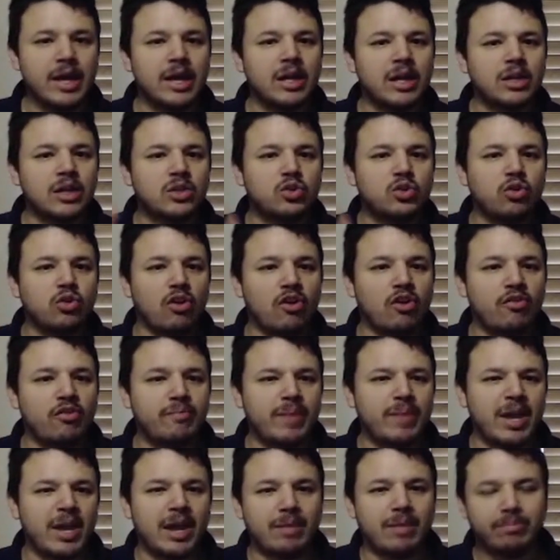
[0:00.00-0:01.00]
12
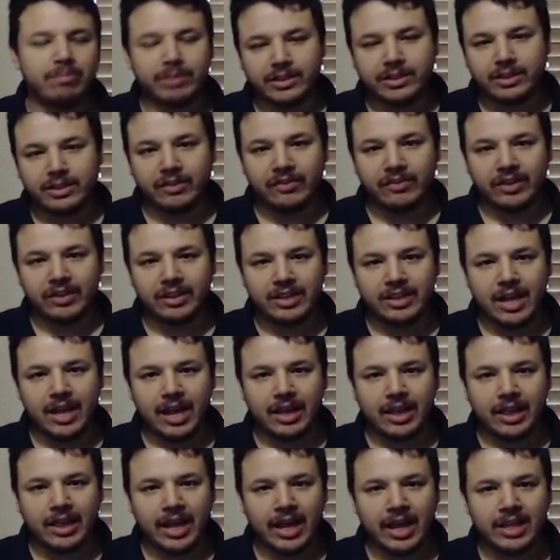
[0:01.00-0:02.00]
p.m. Pacific
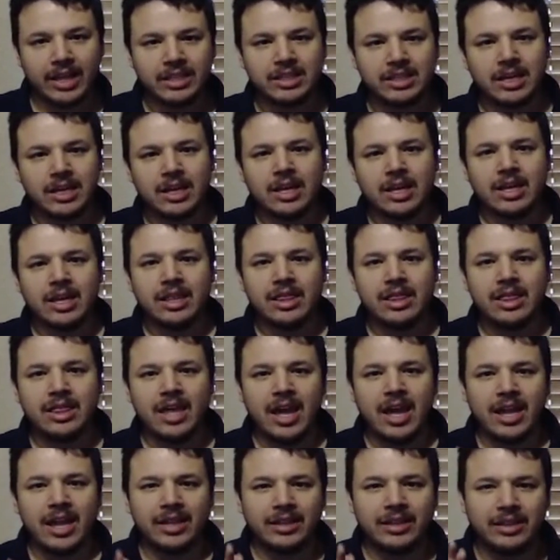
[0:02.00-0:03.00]
Daylight,
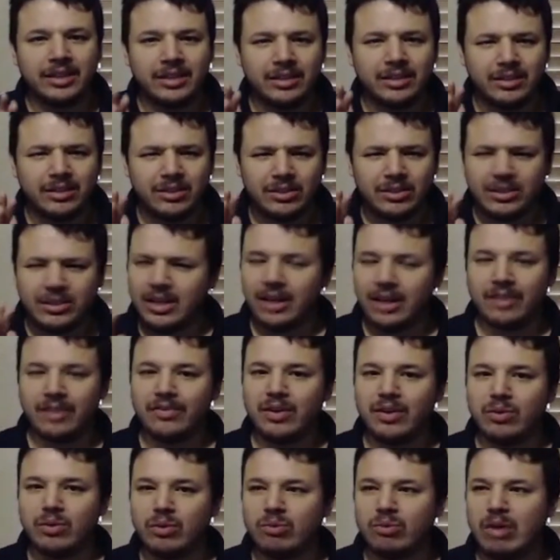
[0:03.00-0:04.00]
then none of
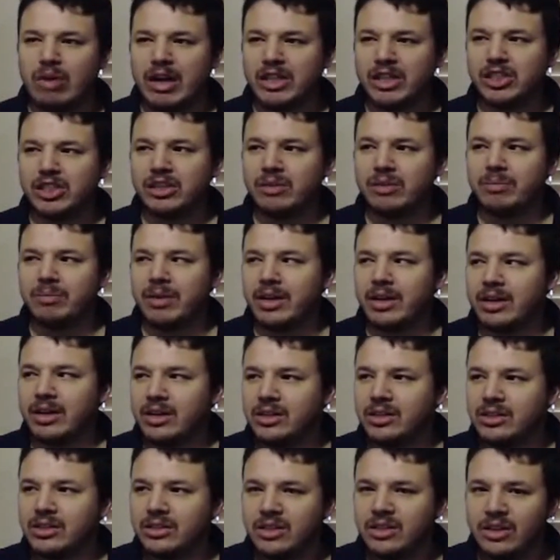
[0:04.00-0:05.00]
you would watch it
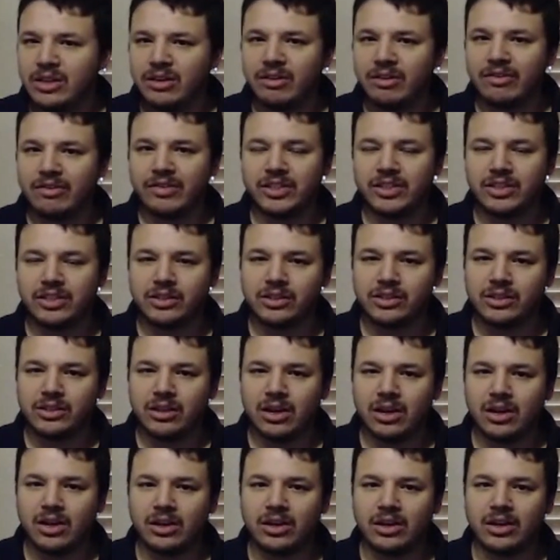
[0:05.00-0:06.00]
because the Eurovision
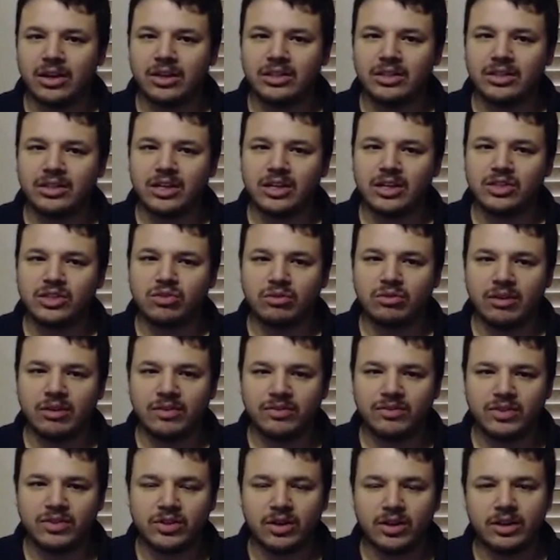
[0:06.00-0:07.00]
Song Contest would
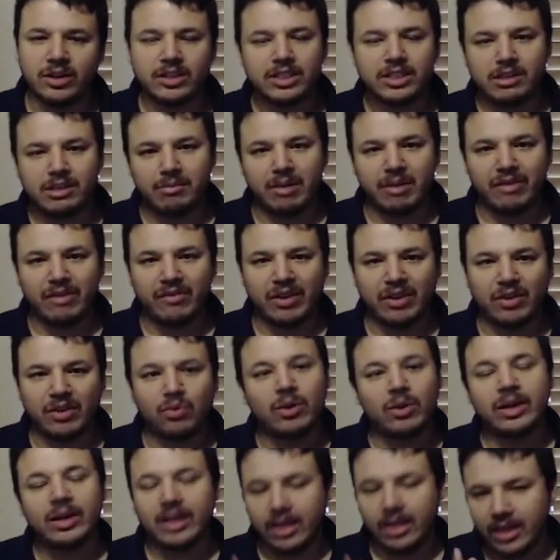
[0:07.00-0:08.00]
have started semifinal
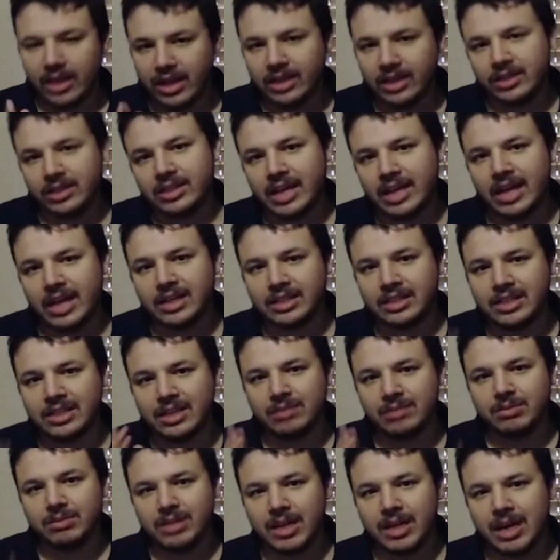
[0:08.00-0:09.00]
one at the exact
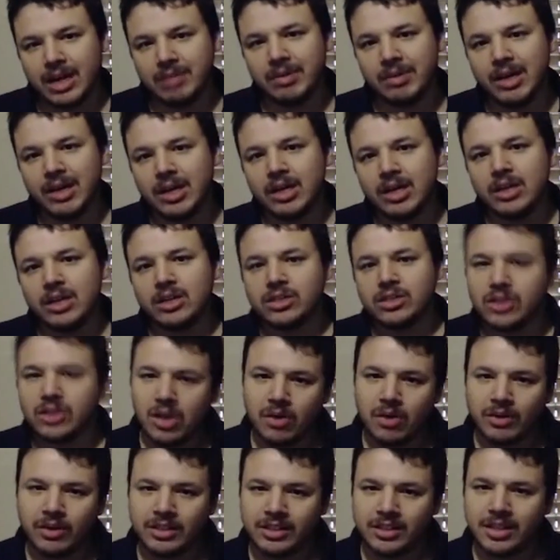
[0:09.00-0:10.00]
same time.
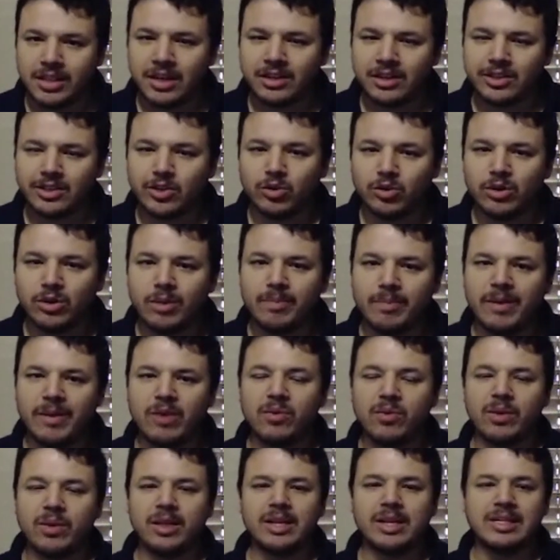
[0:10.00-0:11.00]
So instead it's going to be
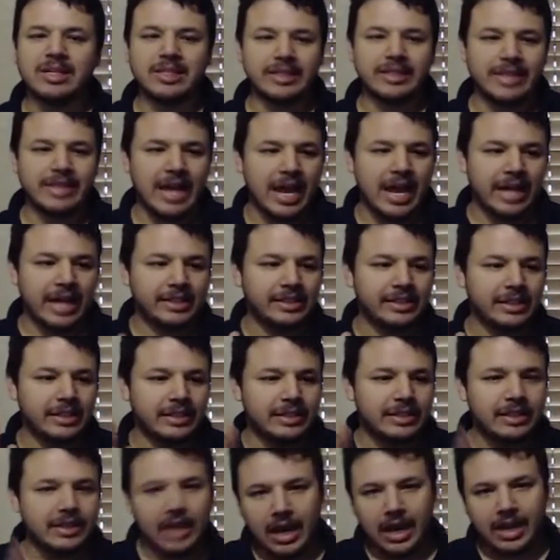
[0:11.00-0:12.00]
released at
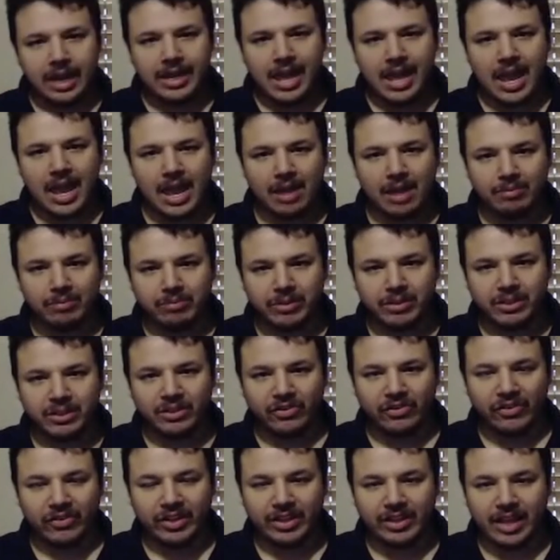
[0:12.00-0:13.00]
9 a.m.
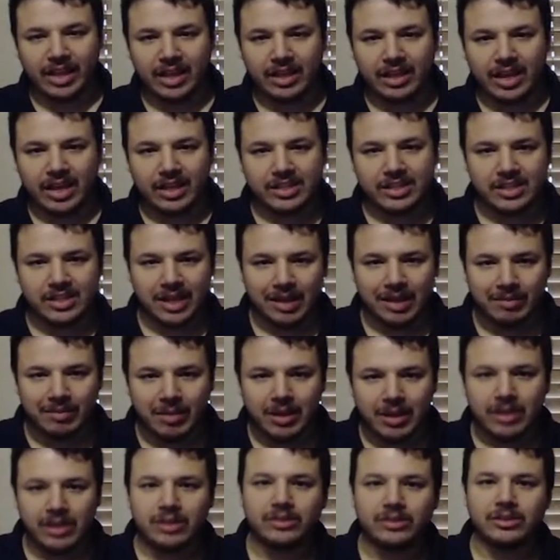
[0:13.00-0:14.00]
Pacific Daylight Time.
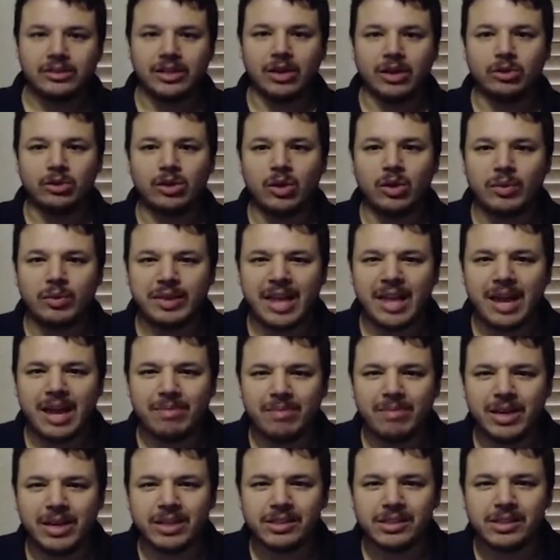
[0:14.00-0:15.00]
Don't know what that
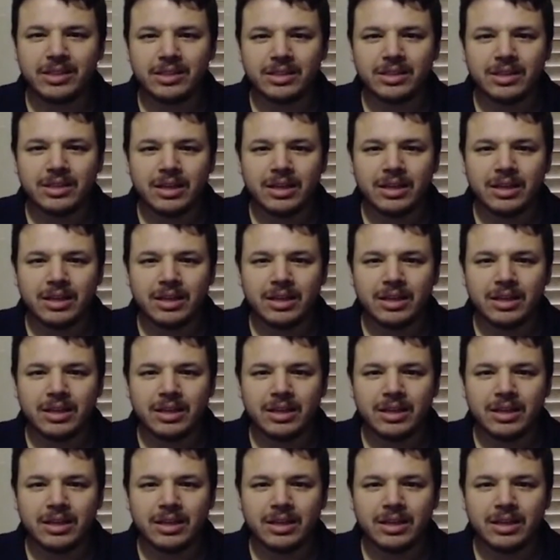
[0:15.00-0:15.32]
means?